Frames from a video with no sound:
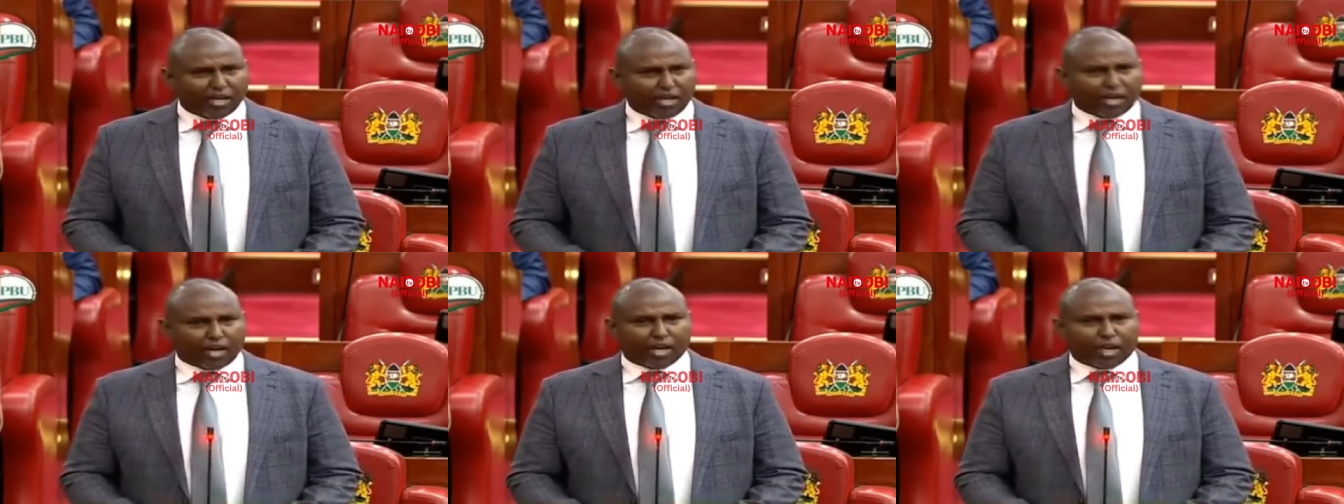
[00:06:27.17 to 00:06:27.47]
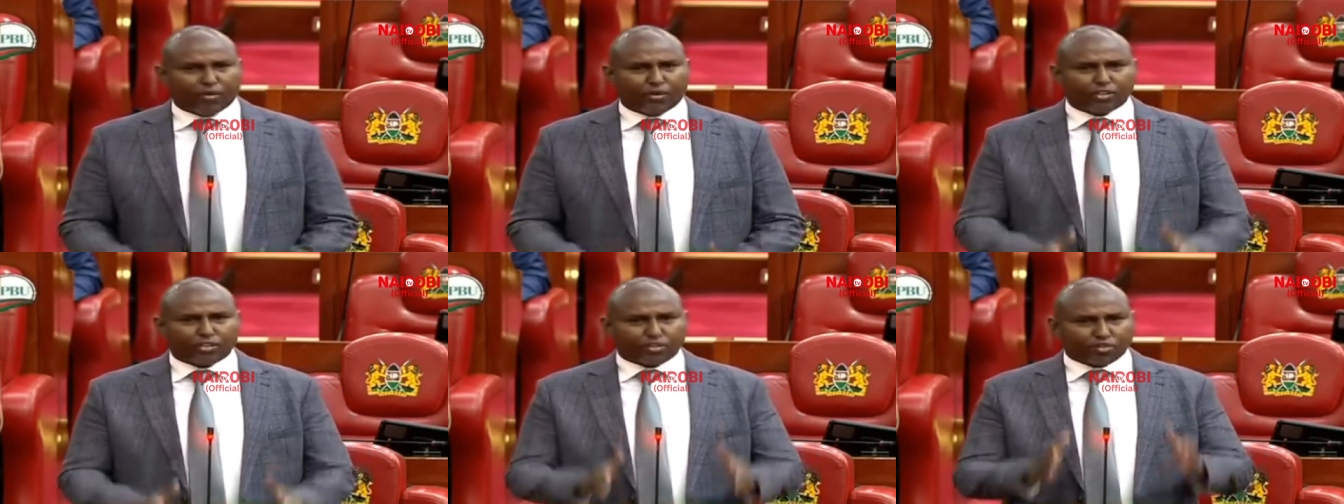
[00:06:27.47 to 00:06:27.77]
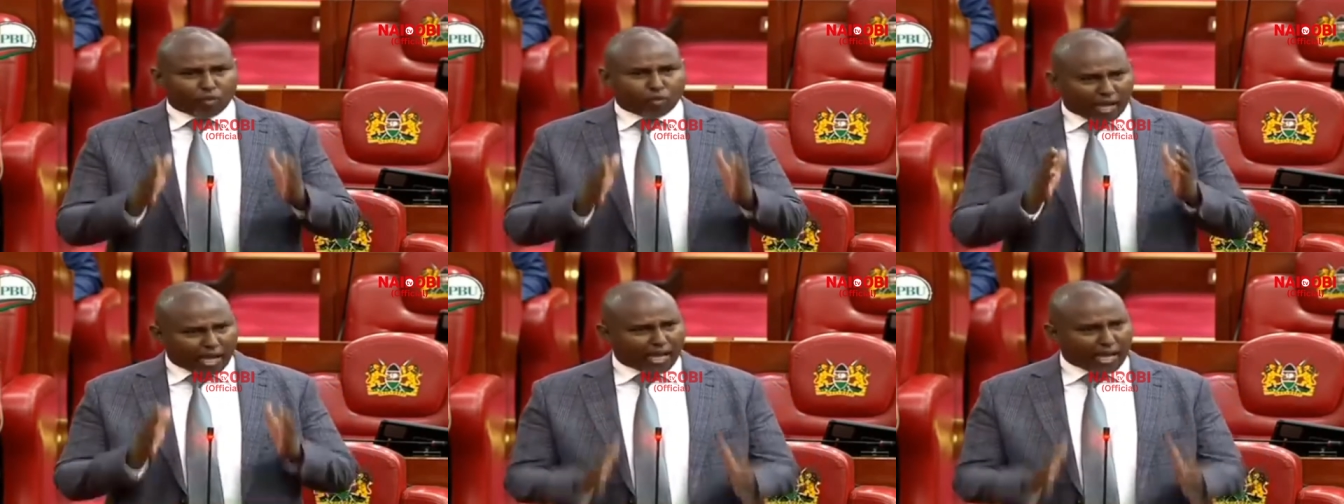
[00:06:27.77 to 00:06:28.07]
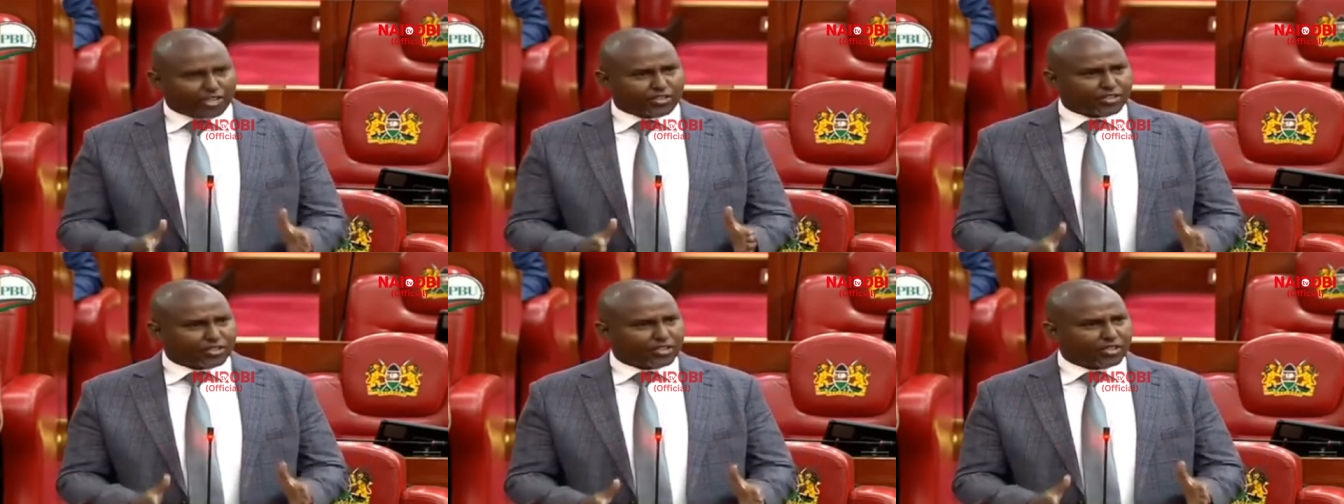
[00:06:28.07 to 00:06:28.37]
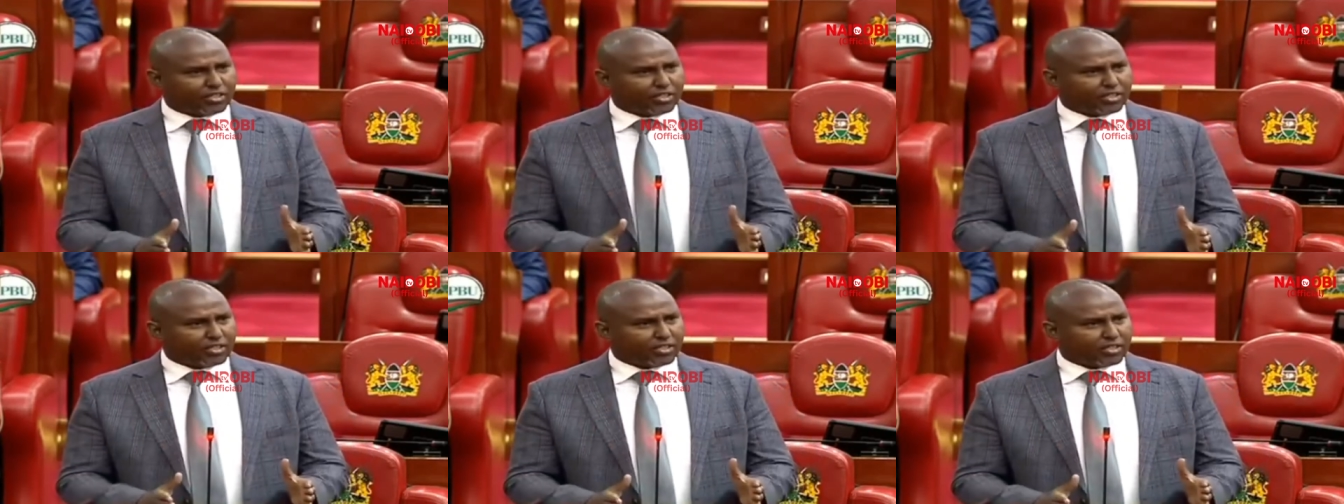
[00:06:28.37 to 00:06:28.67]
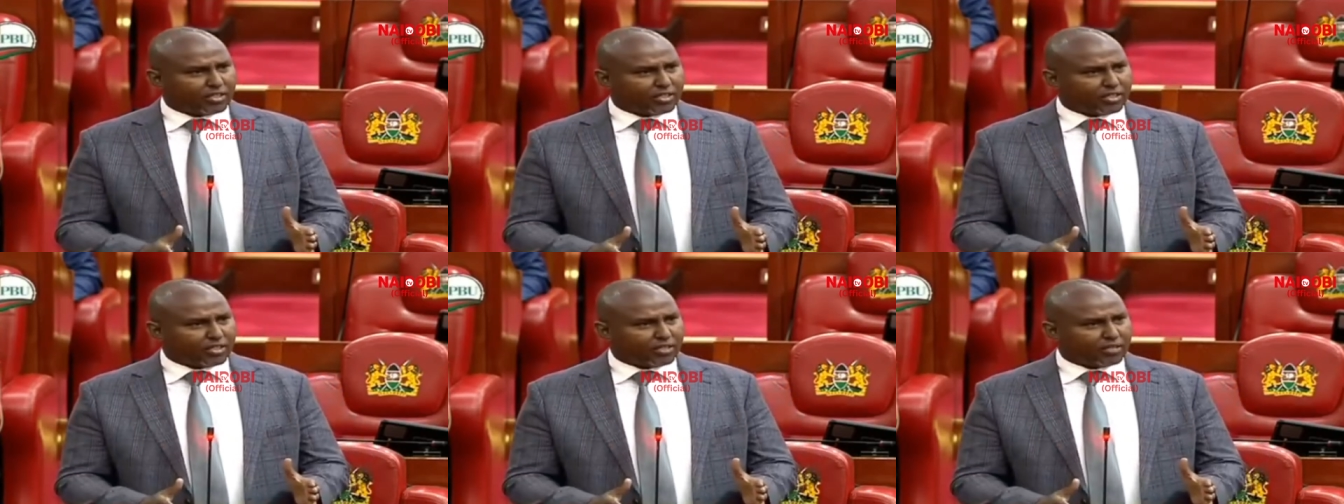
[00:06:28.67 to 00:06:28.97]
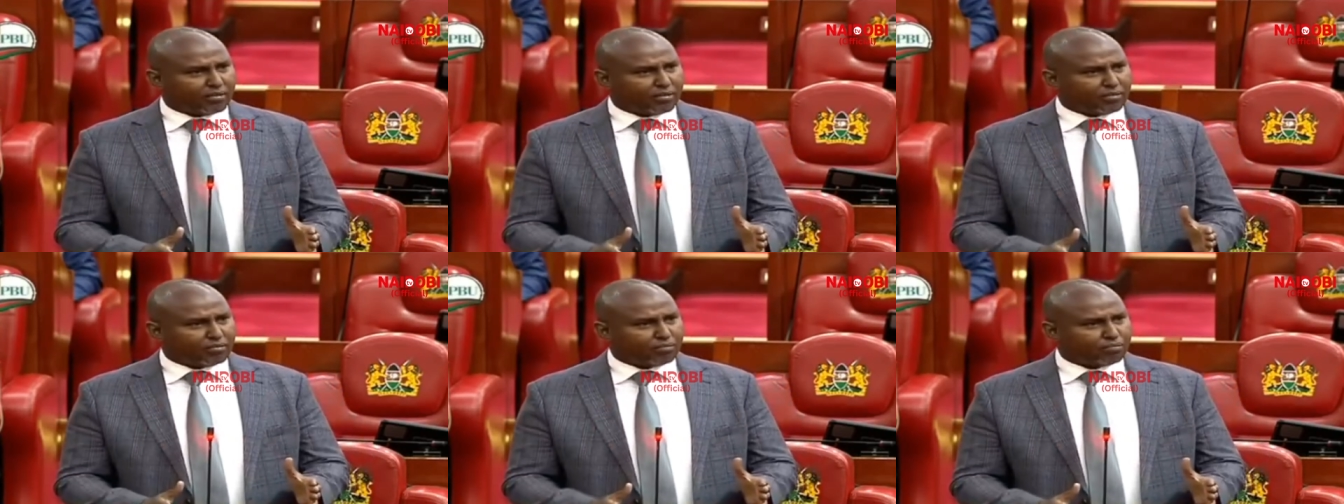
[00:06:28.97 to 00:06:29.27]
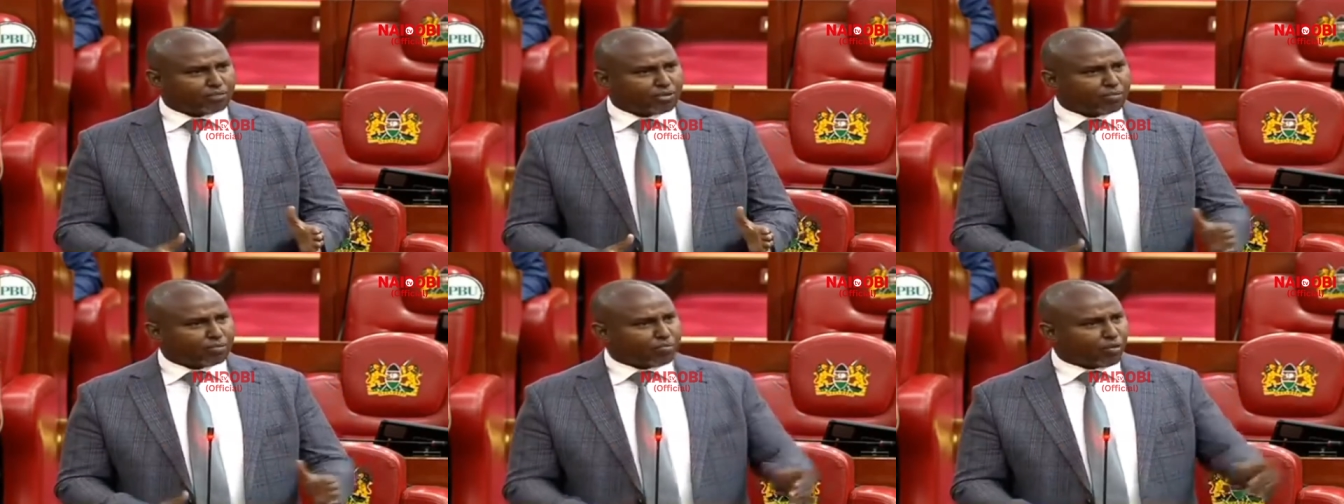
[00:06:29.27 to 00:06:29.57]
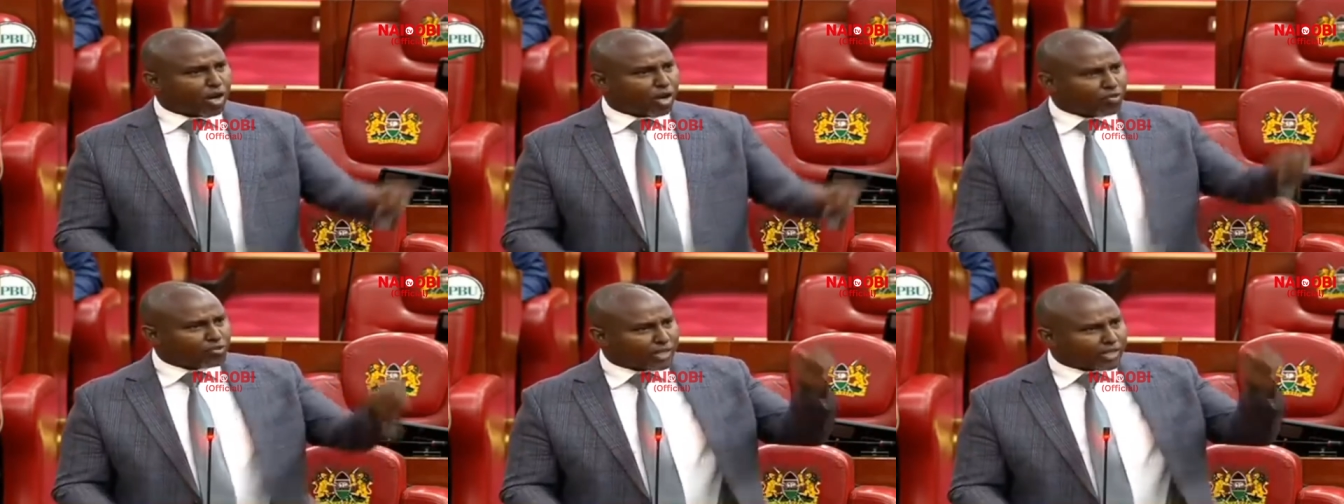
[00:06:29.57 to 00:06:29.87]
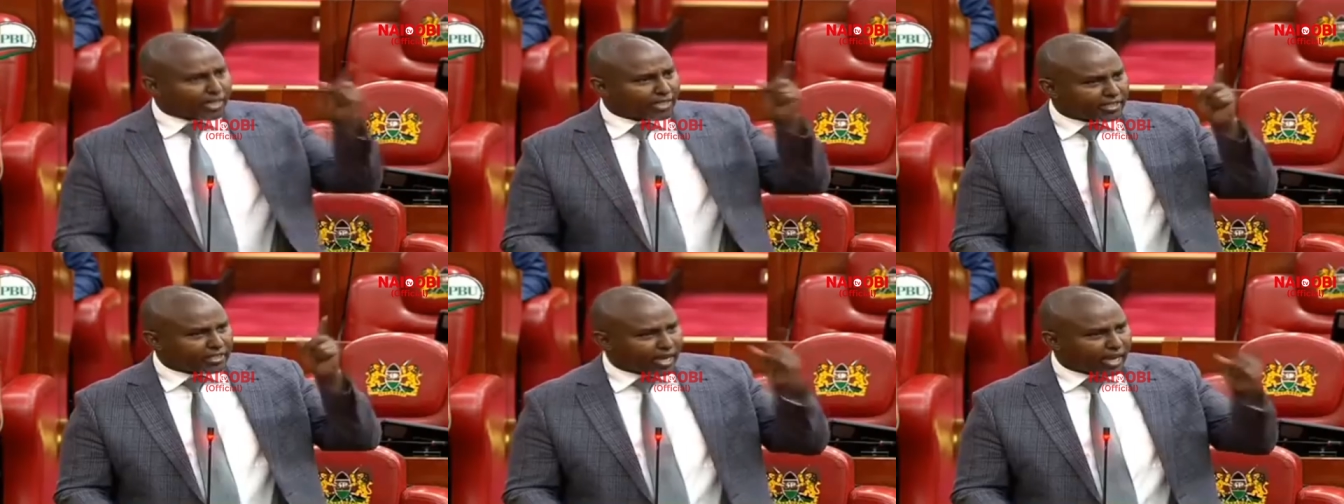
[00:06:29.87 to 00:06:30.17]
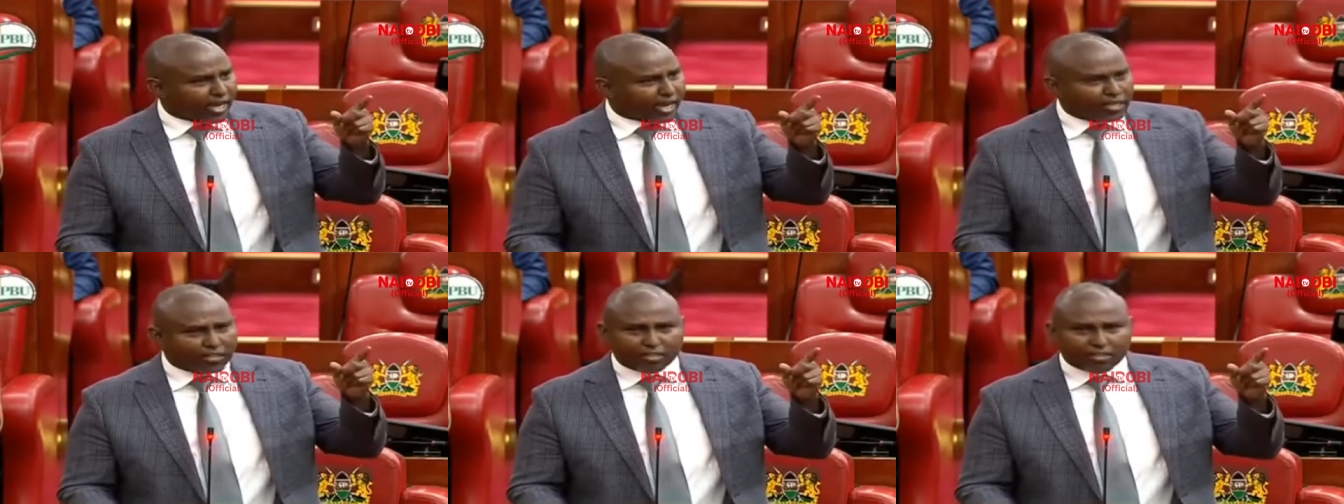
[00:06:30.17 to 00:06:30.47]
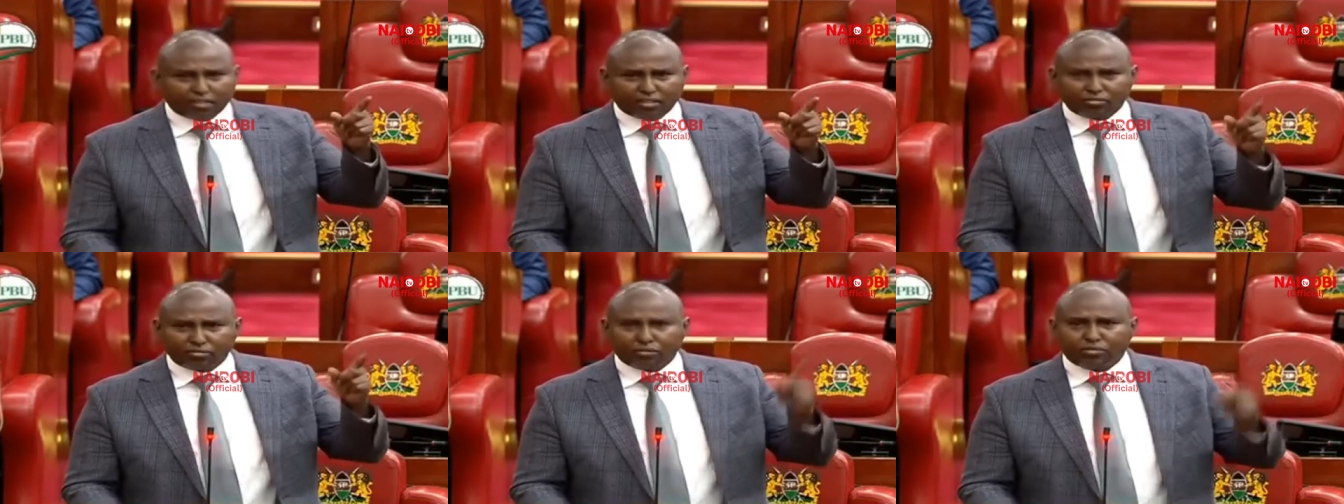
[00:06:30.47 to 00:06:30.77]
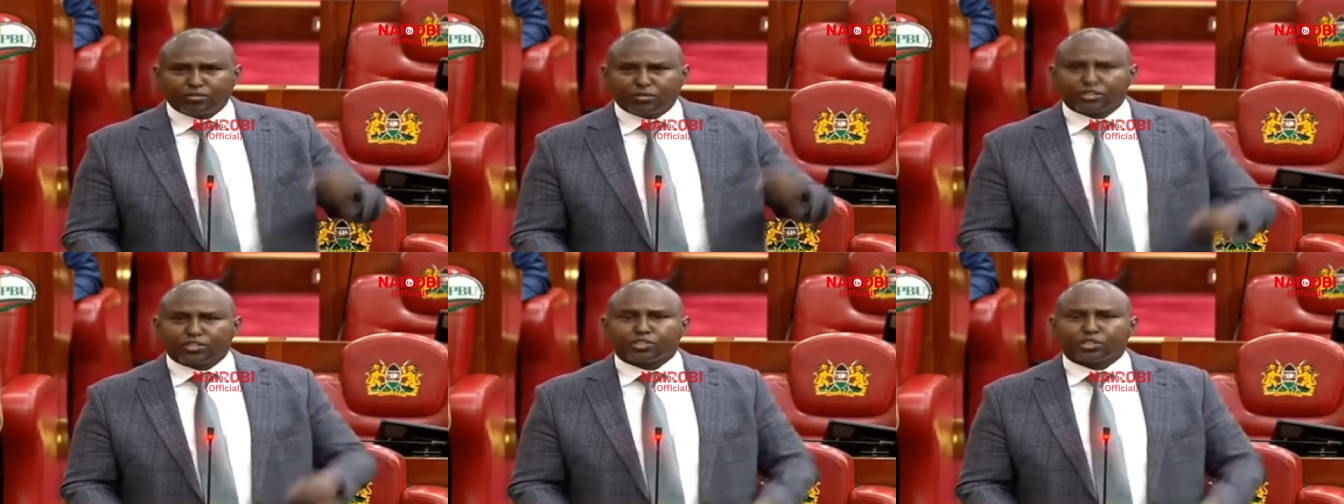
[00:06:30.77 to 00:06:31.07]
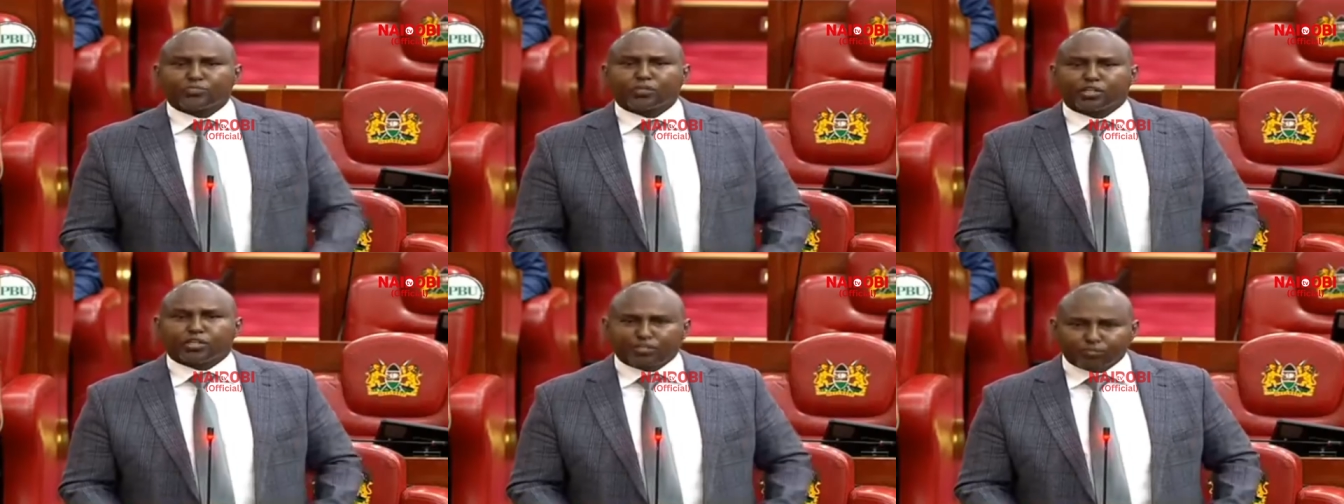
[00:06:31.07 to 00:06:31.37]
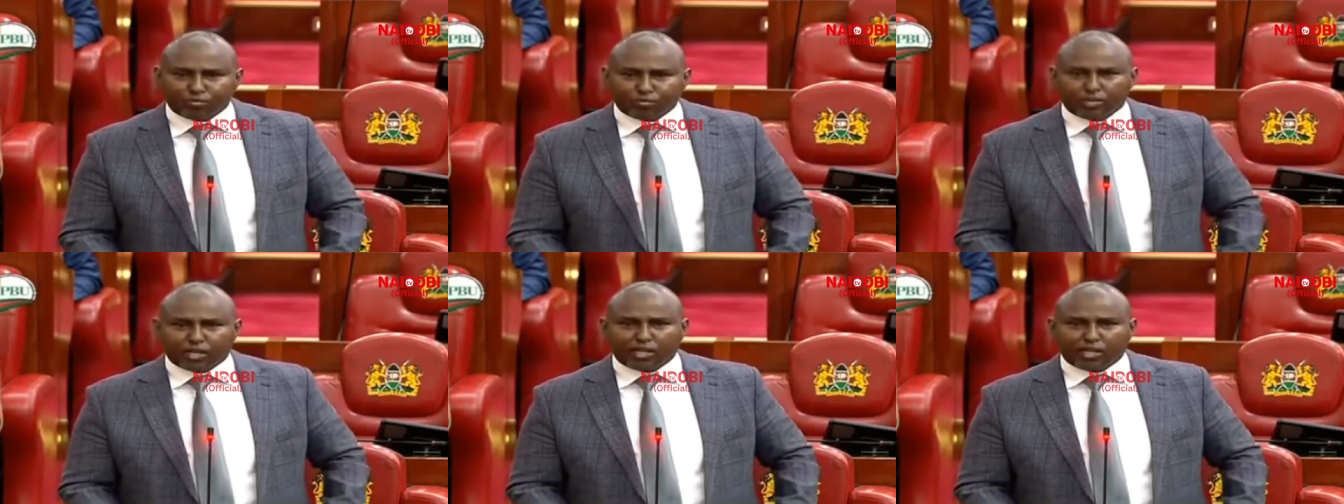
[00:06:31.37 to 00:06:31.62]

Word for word: I want to urge people outside there to be respectful.